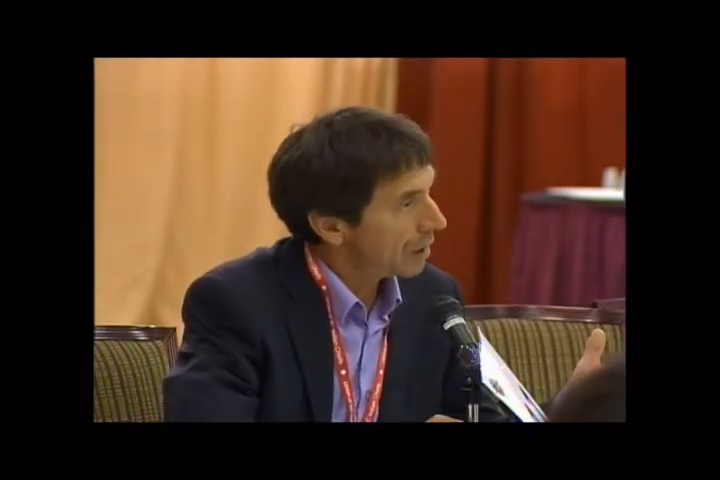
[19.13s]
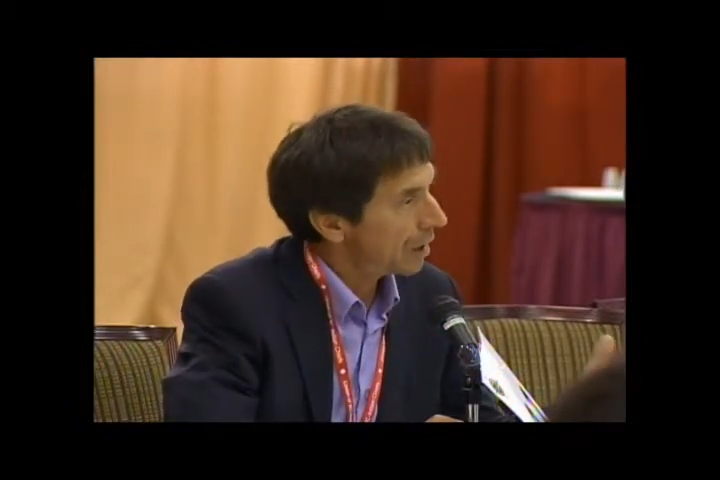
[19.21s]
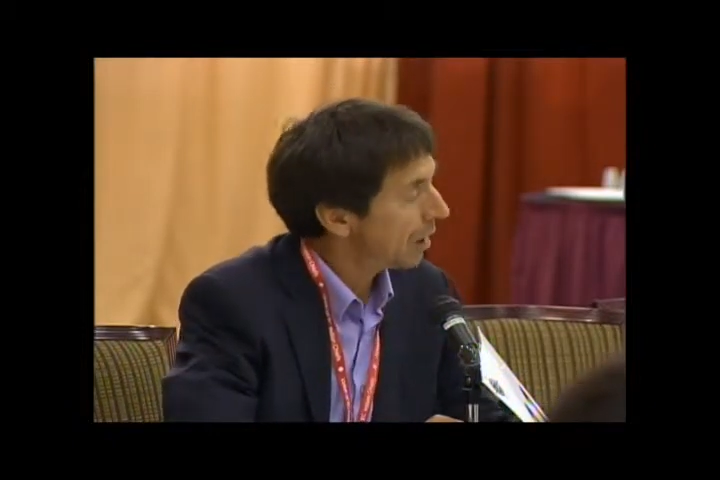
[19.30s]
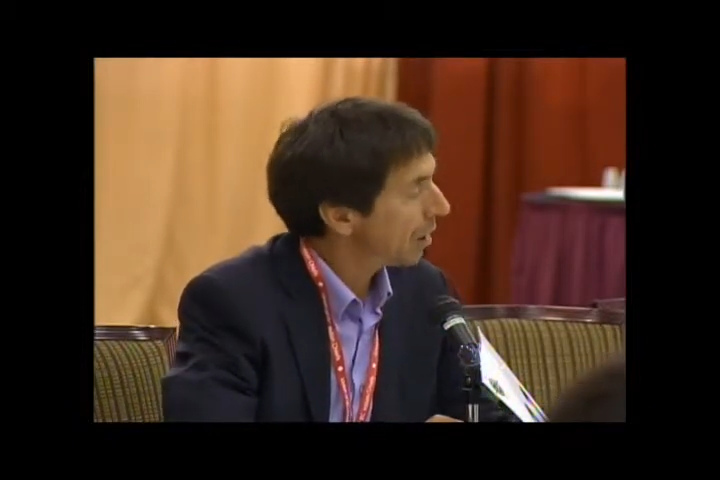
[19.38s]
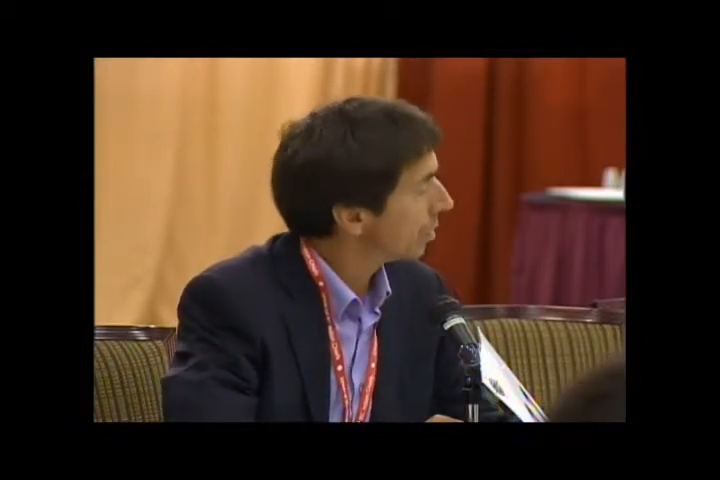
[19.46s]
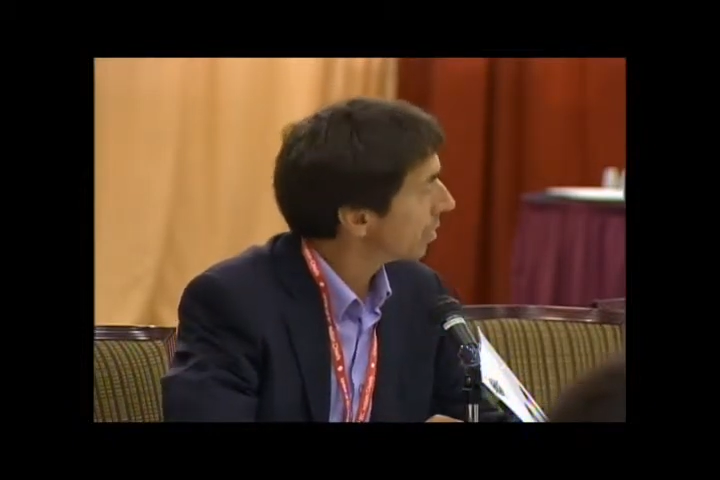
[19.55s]
and
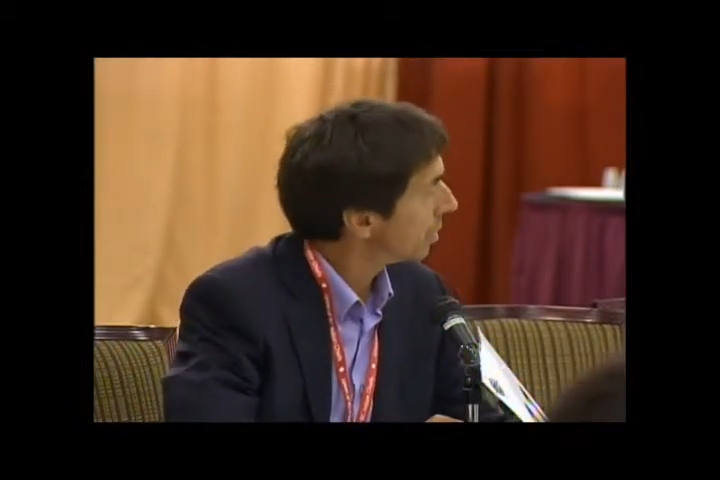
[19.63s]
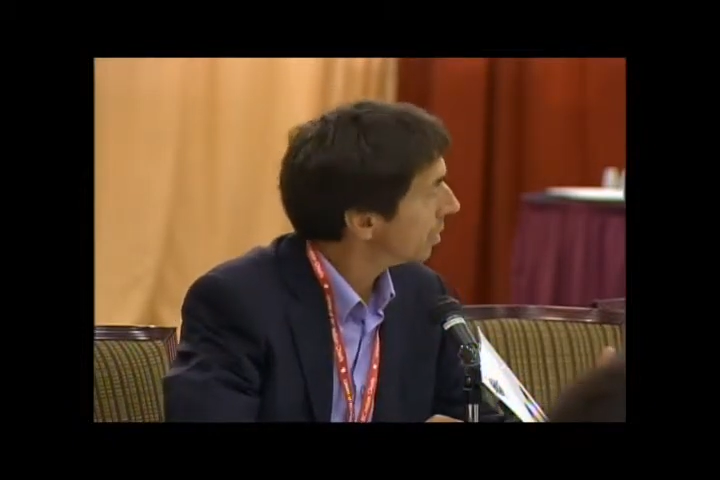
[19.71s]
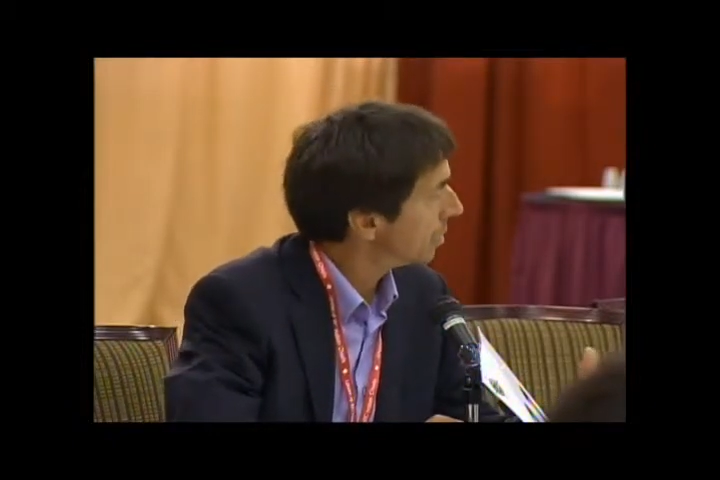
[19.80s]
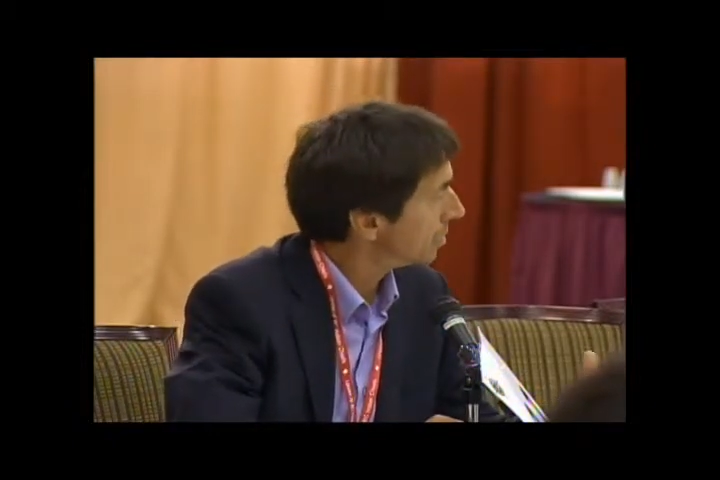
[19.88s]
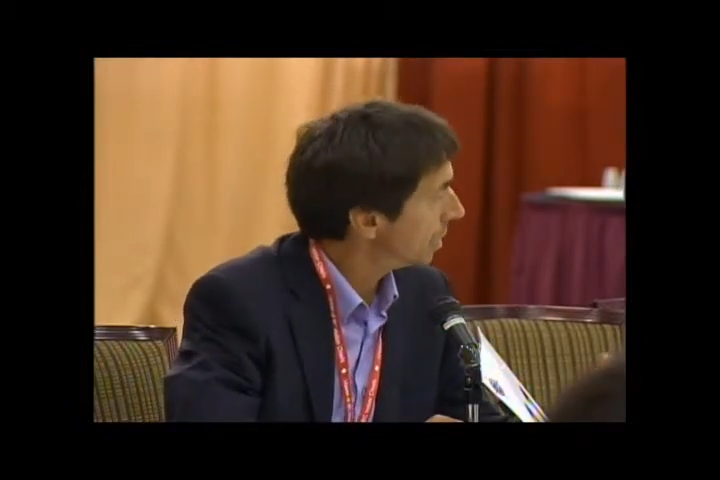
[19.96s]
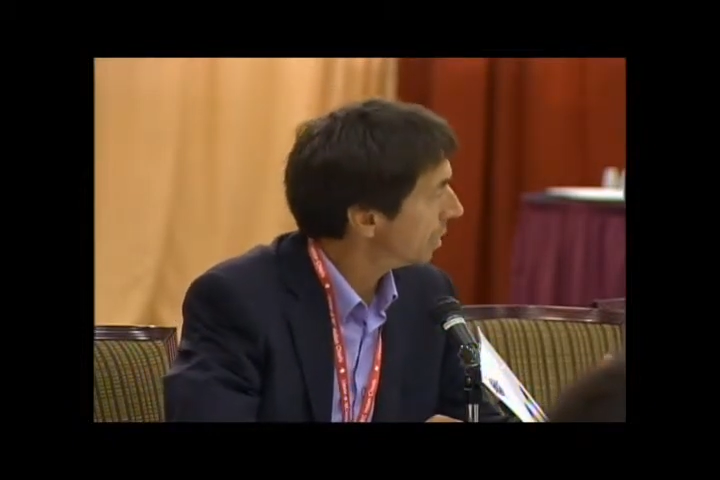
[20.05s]
health
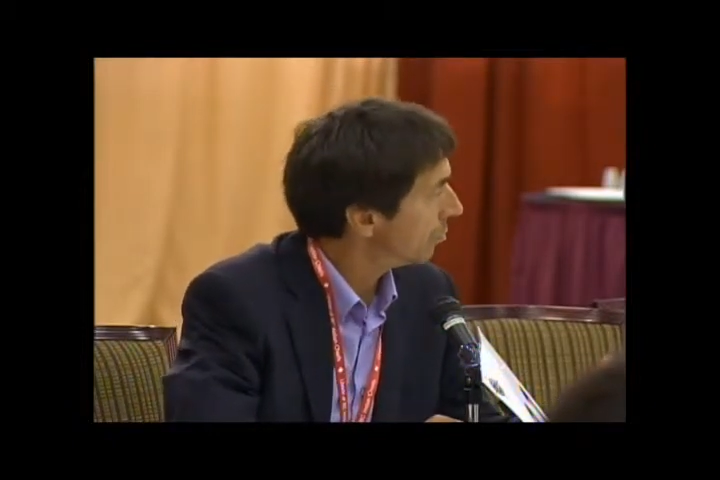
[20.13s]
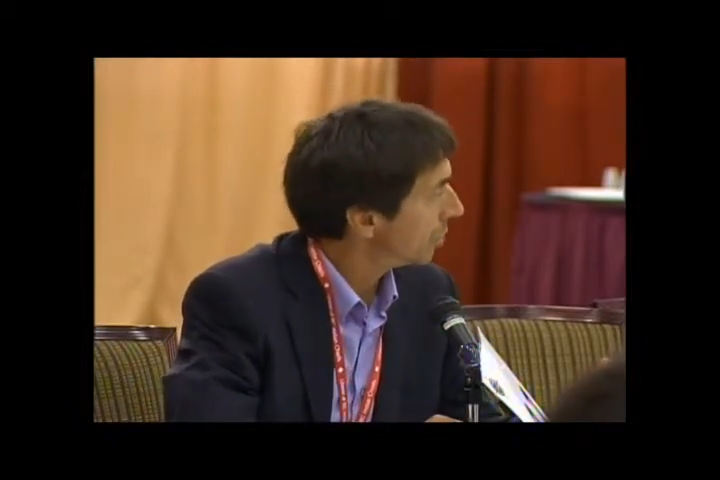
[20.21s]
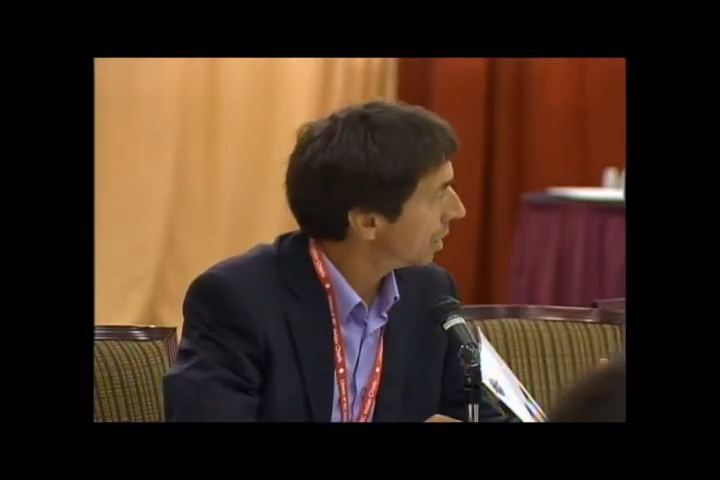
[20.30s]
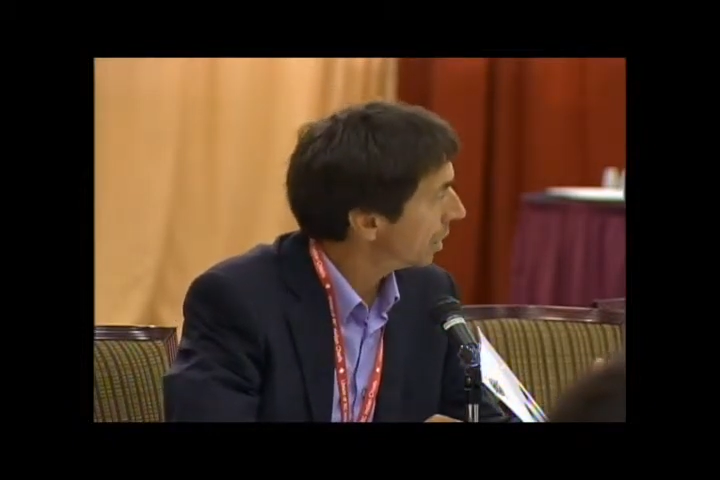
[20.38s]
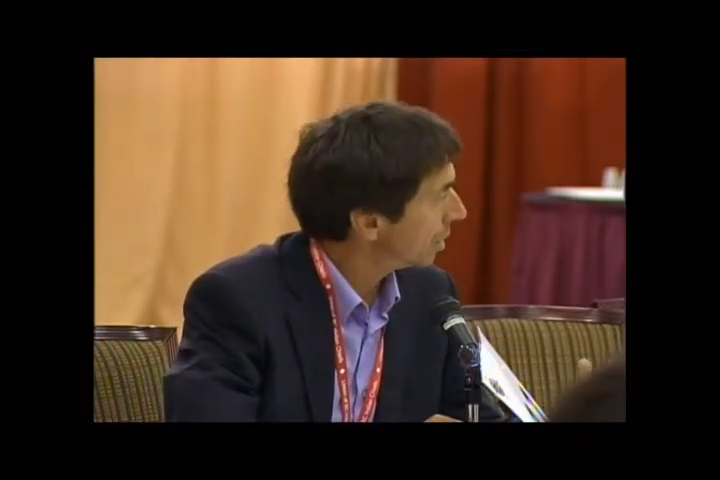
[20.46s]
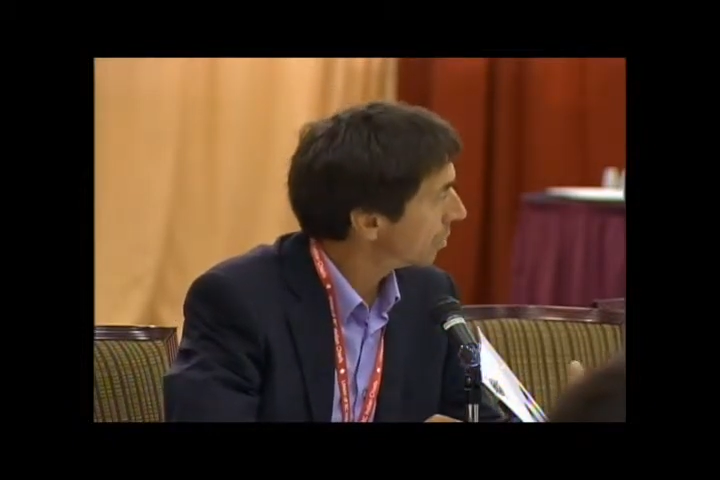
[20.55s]
as
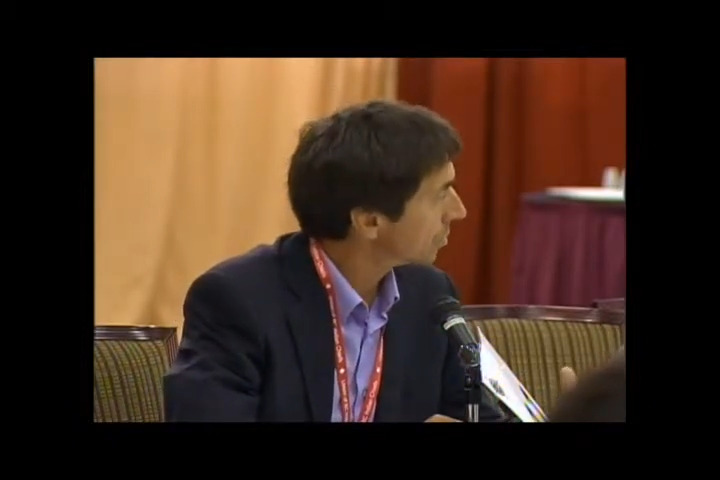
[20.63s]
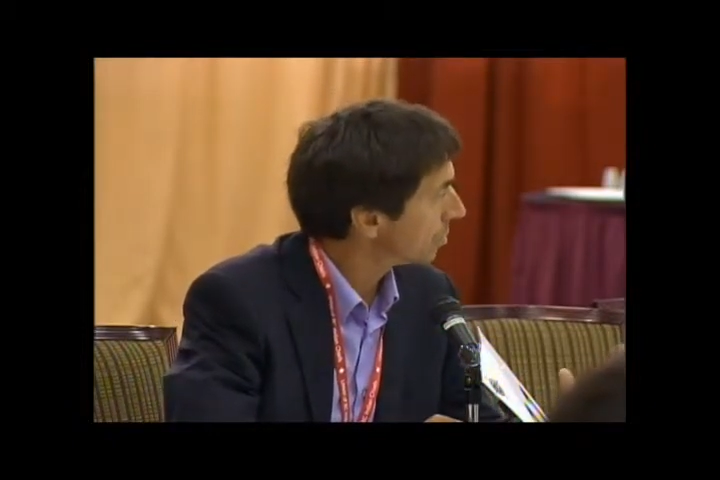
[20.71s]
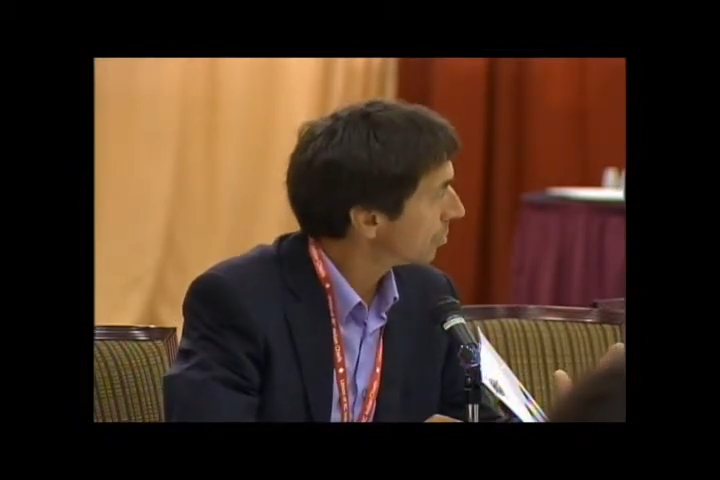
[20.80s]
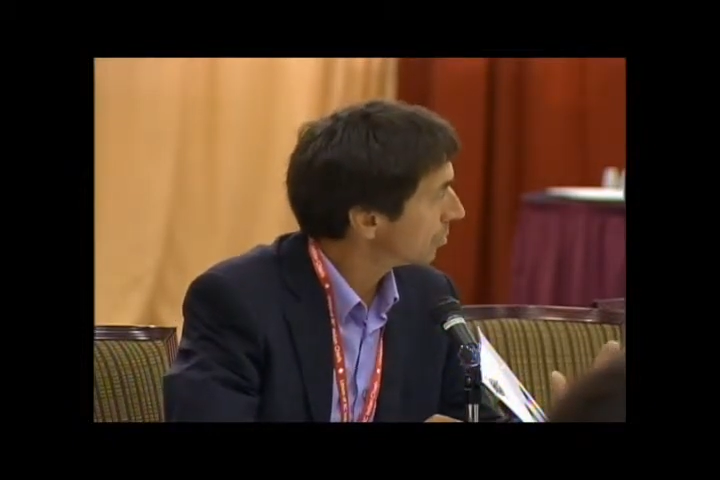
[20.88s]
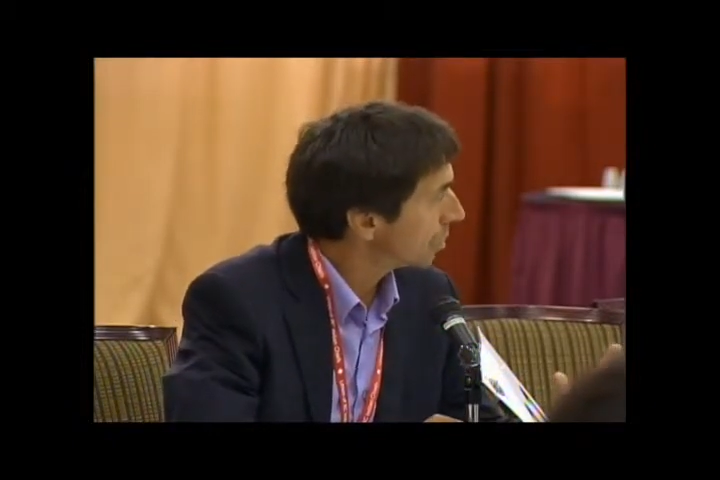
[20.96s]
anybody else.